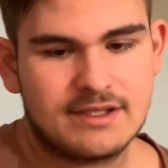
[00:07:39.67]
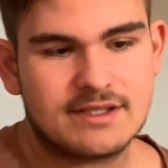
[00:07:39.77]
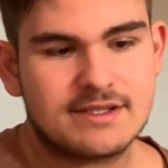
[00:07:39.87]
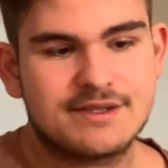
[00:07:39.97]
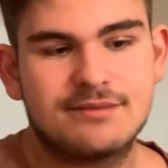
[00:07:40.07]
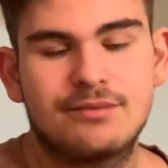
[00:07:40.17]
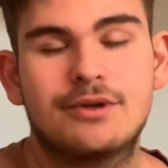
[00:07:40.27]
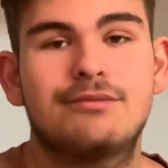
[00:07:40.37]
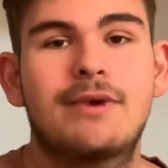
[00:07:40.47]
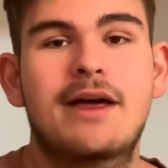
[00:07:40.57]
just
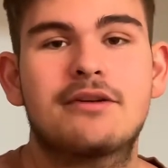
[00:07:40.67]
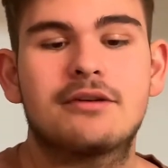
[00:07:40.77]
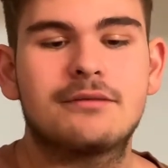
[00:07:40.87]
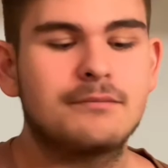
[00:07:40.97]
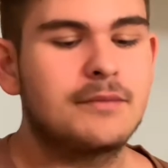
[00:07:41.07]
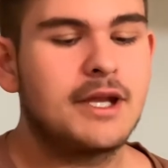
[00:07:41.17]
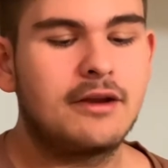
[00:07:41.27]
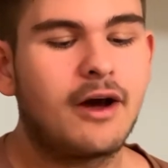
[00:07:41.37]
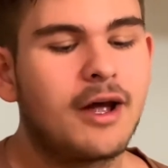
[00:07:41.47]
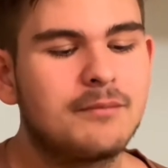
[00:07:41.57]
would rather it
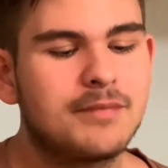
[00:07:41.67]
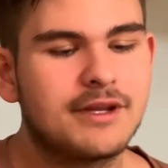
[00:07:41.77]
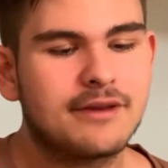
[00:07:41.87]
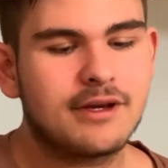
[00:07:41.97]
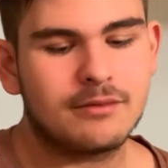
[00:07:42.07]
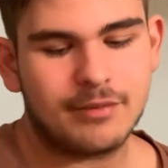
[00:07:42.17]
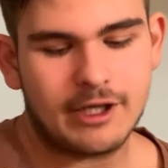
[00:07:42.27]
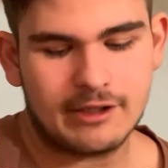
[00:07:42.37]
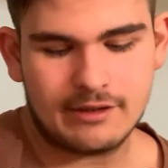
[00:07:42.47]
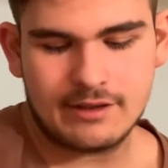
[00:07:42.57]
not be there. But